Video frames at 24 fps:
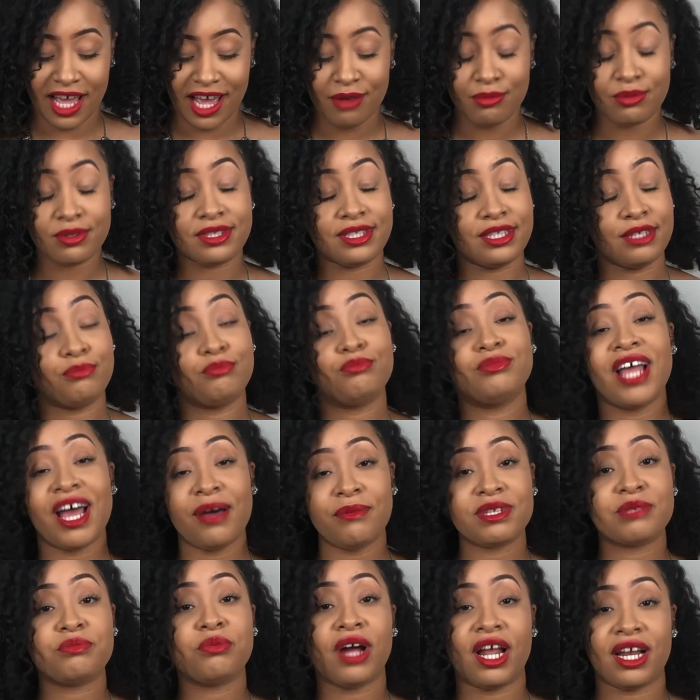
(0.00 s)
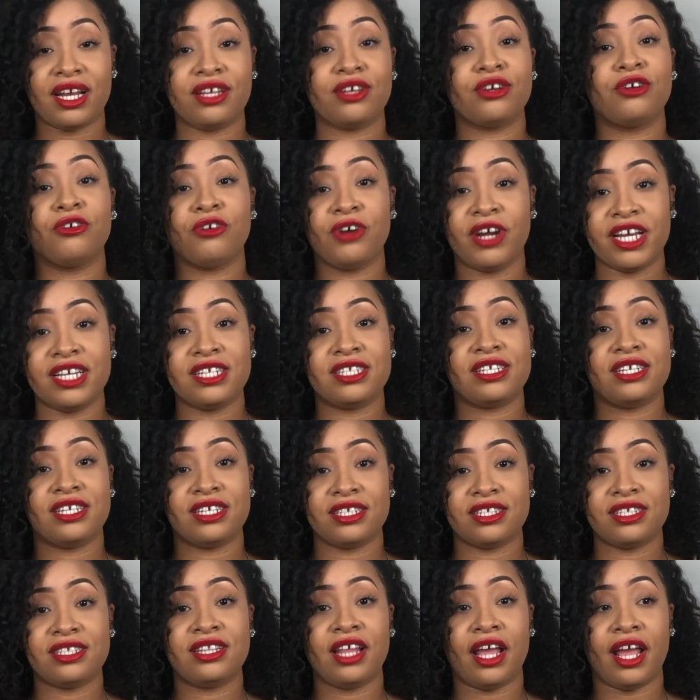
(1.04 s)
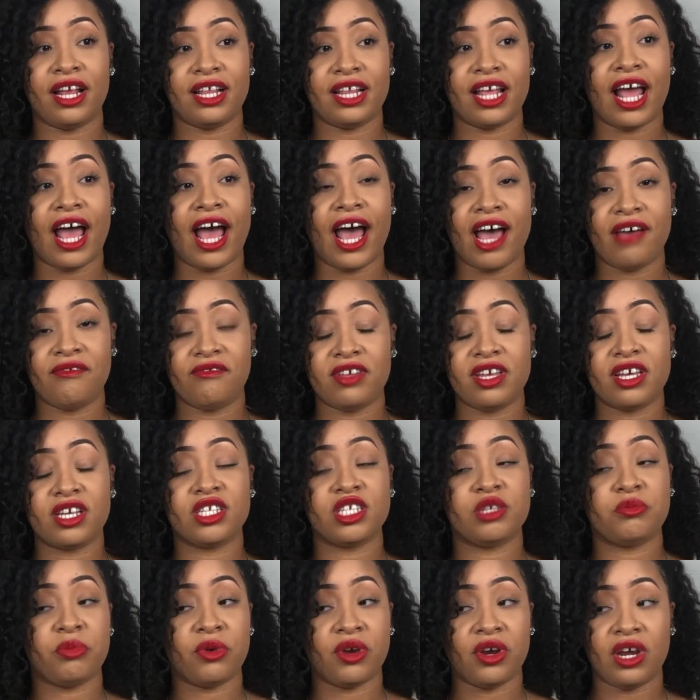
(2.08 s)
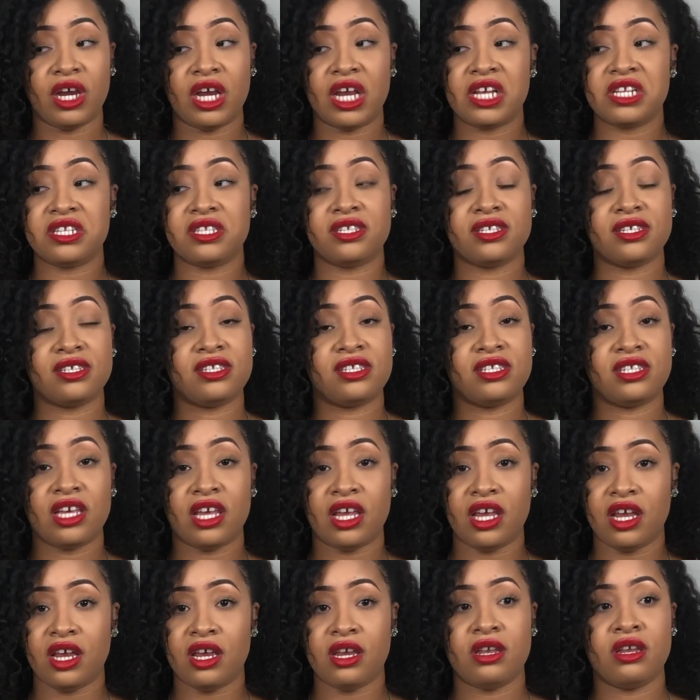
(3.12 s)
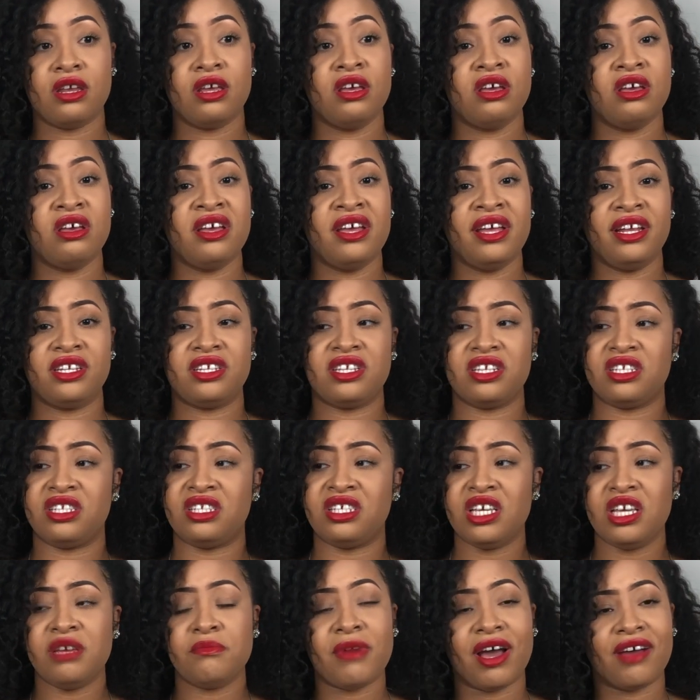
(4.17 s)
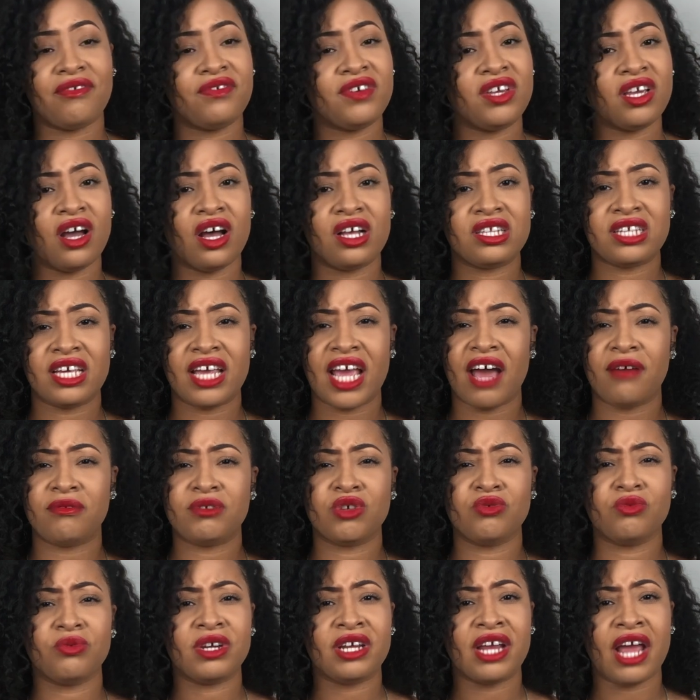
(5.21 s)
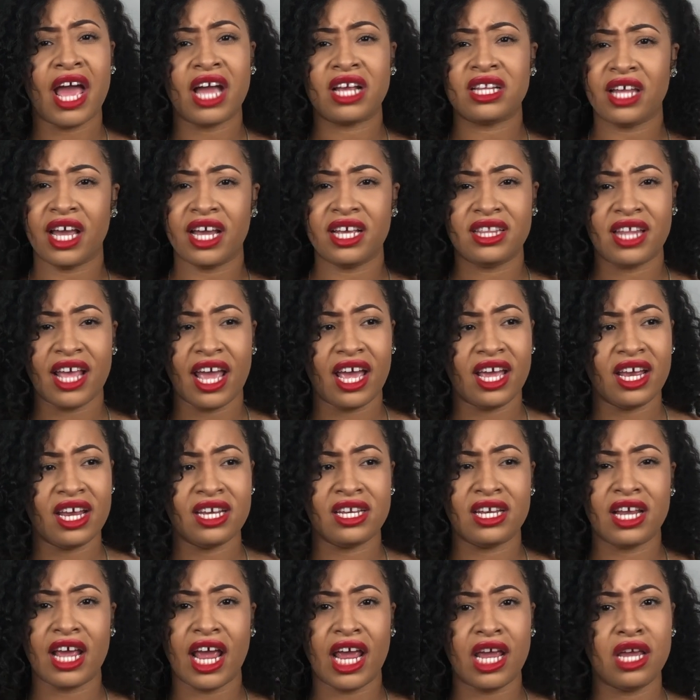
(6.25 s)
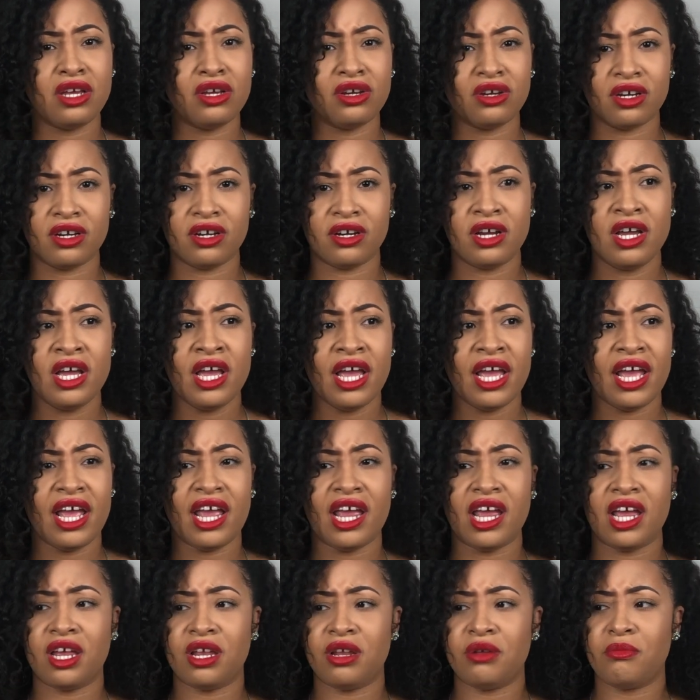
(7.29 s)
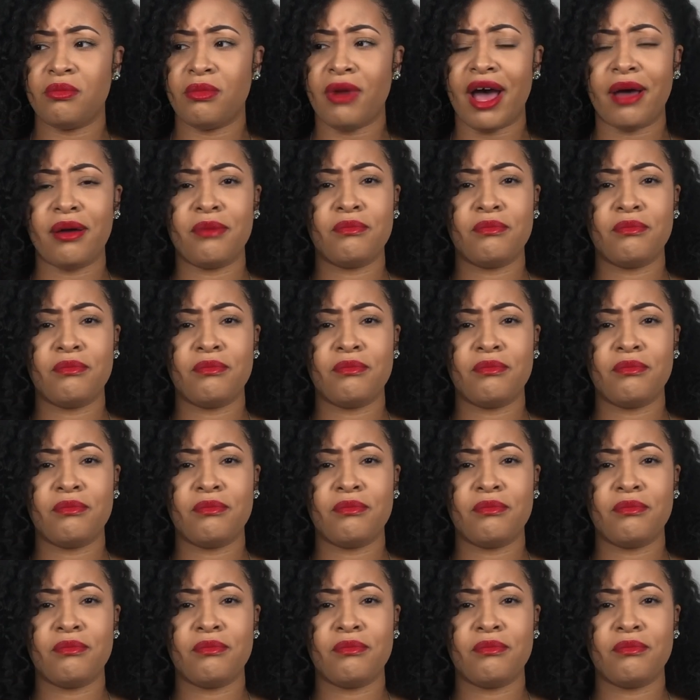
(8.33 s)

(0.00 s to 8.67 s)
that was probably the craziest thing that I've experienced, to see my fiance have to react like that in anger, and